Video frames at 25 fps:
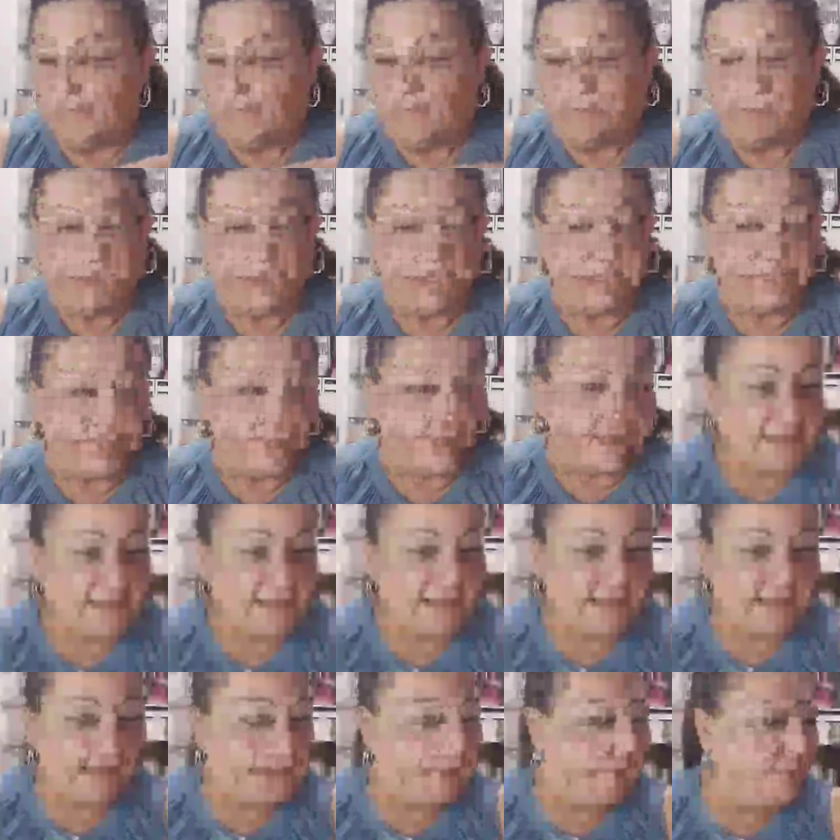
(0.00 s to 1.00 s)
let me see if I
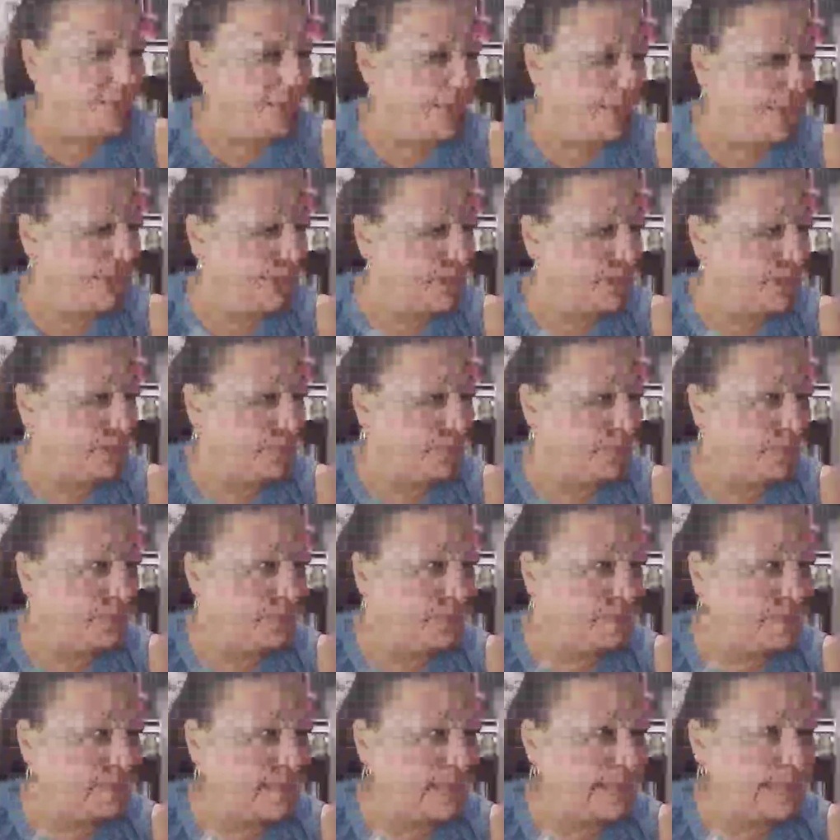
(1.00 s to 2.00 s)
can get a paper to
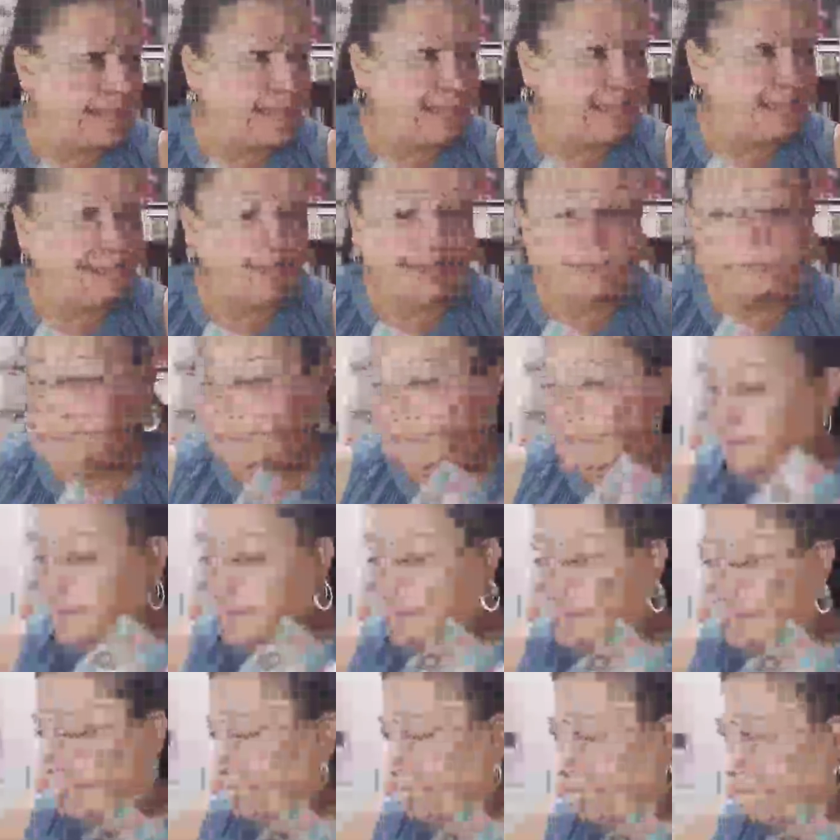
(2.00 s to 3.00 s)
put behind this.
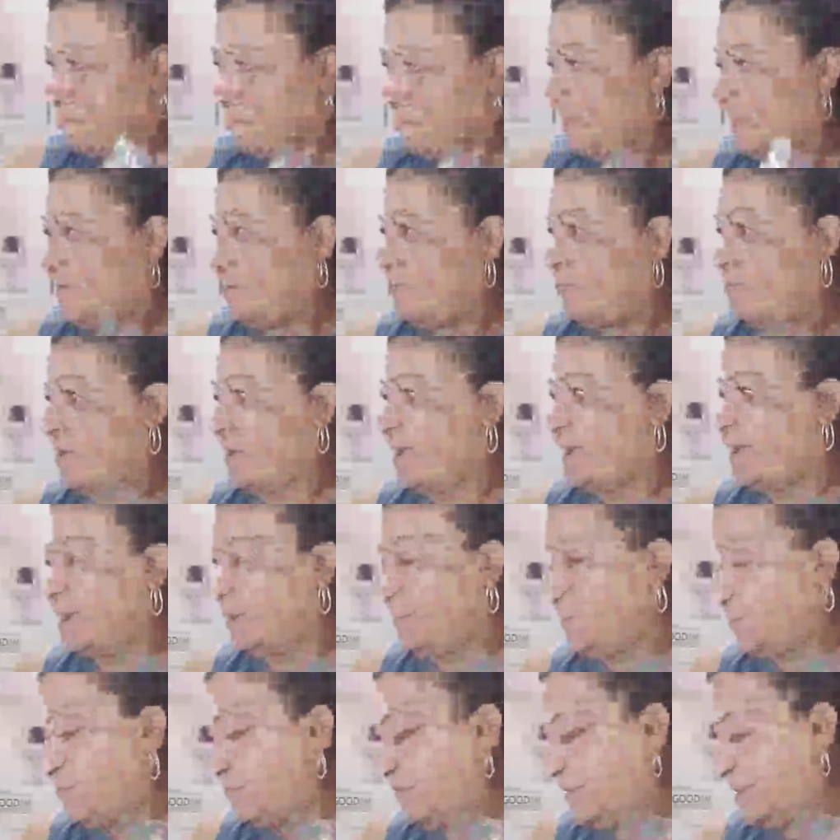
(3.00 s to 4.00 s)
What can
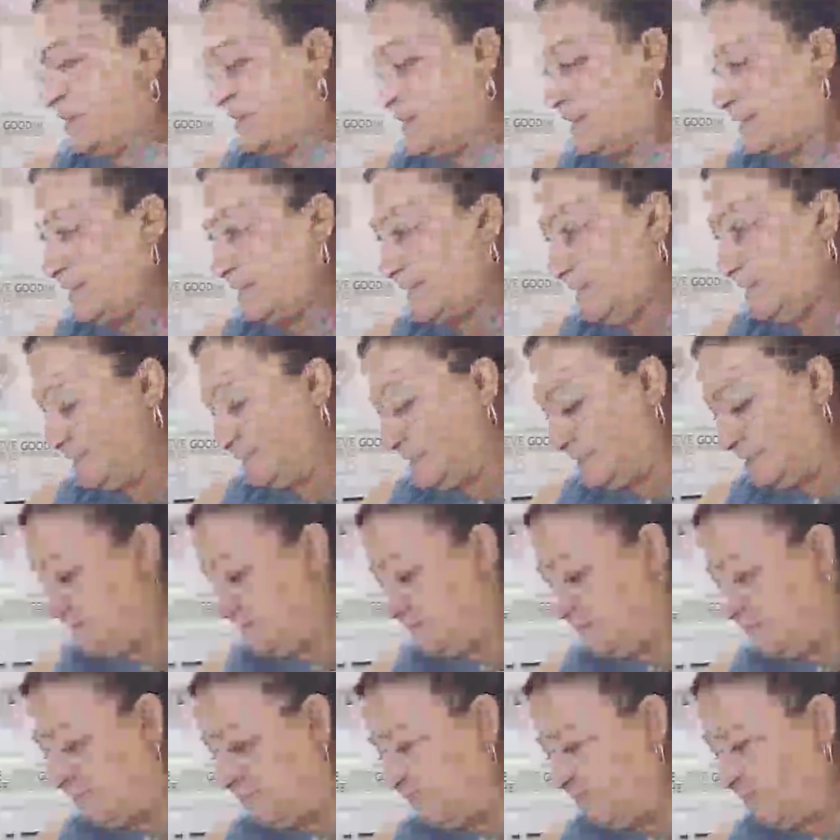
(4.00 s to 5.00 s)
I put behind this?
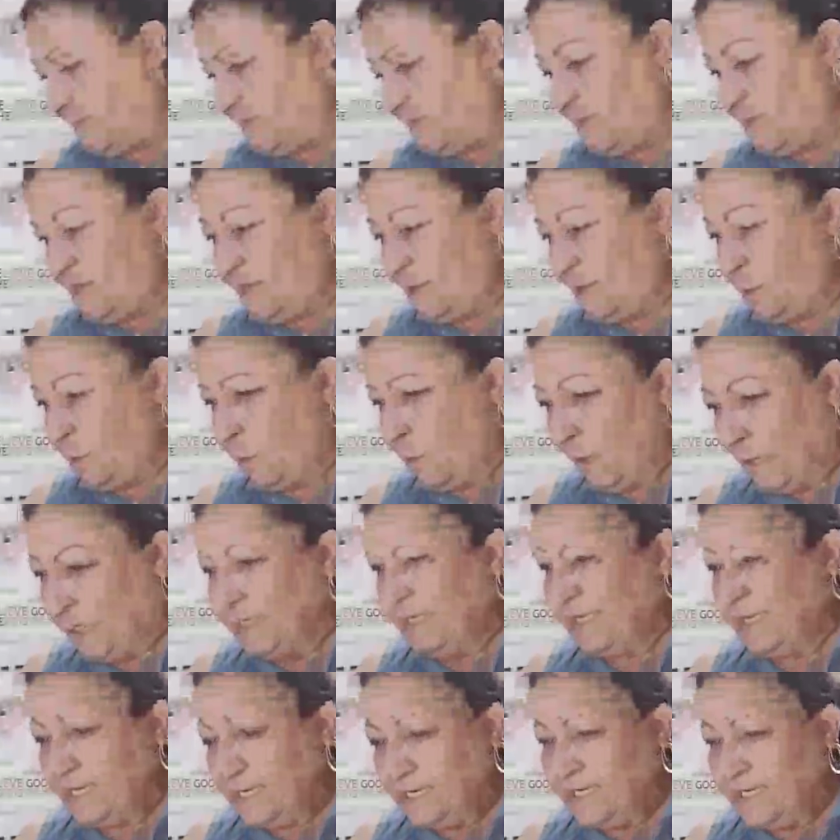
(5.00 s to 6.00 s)

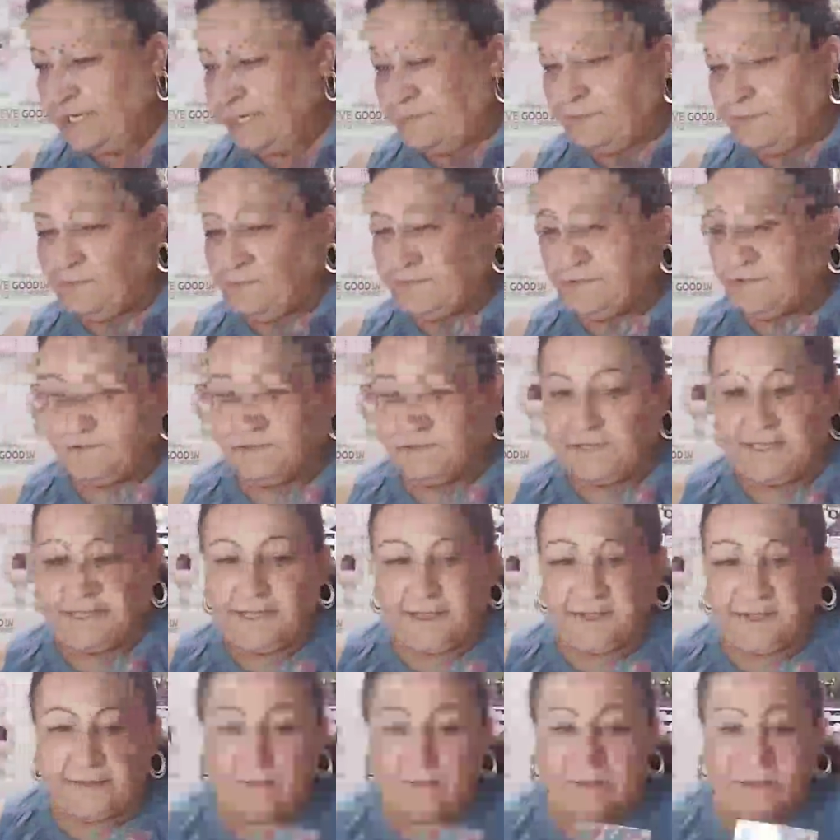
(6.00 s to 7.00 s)
What can I put? You think
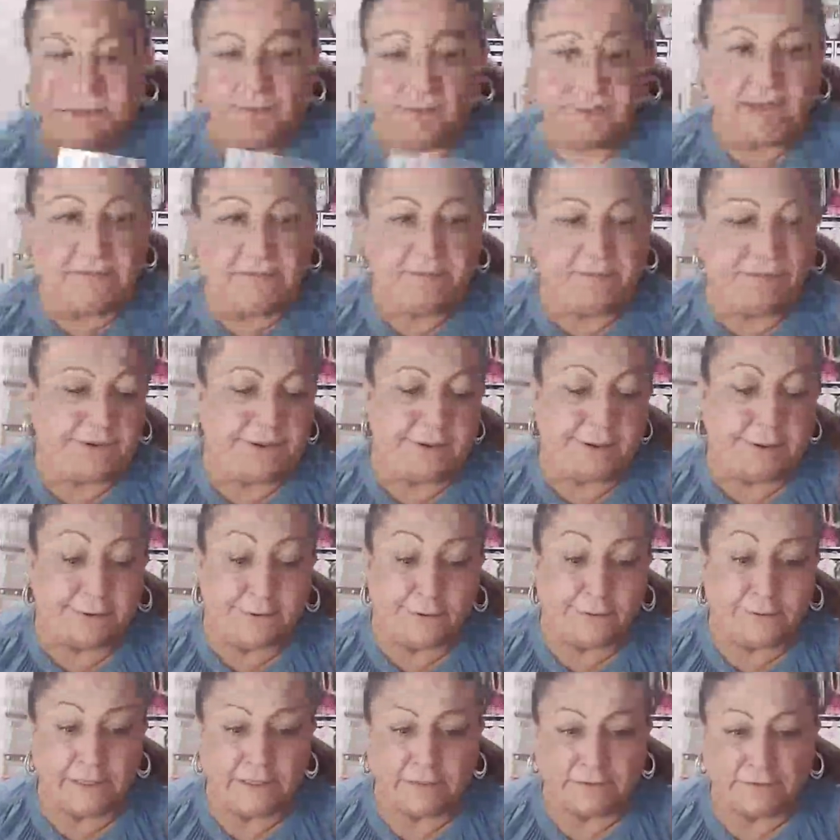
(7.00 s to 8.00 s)
I'll have paper here?
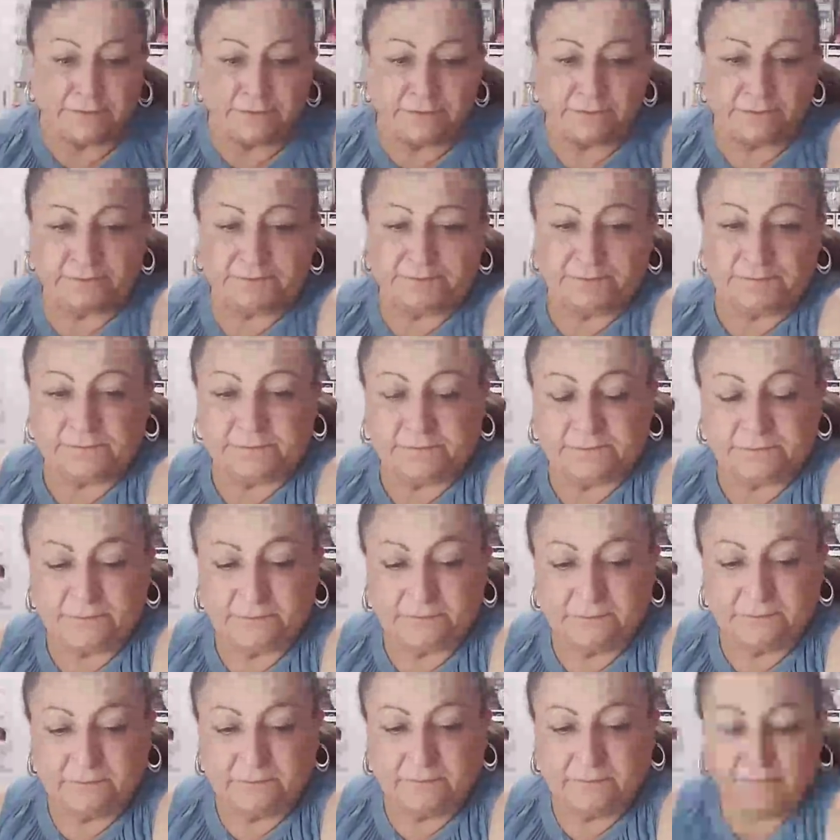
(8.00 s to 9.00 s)
No, I don't.
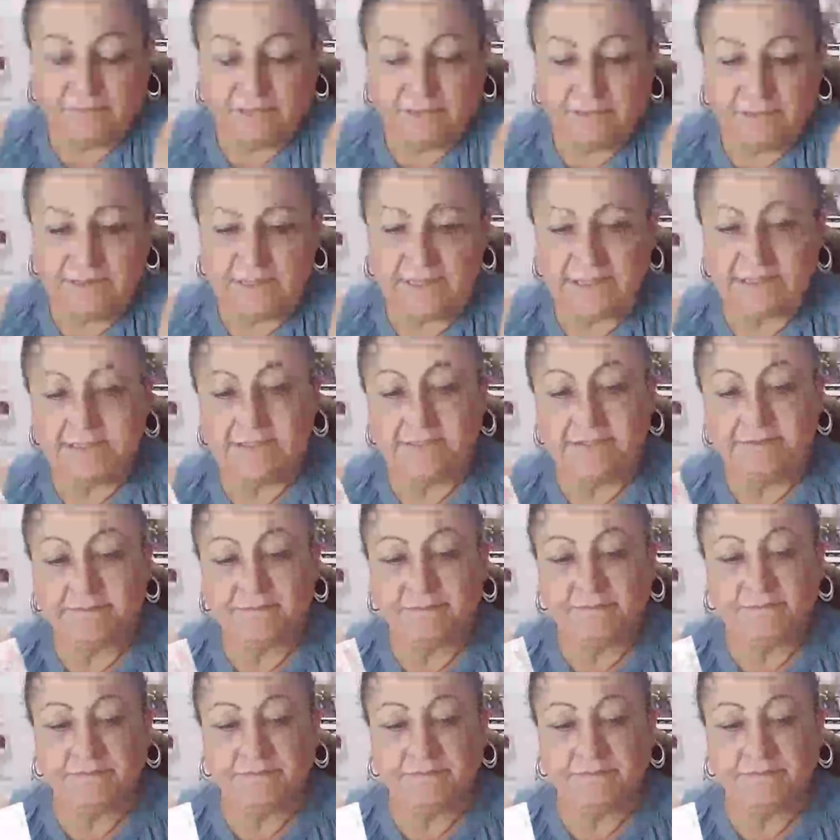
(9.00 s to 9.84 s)
Maybe this?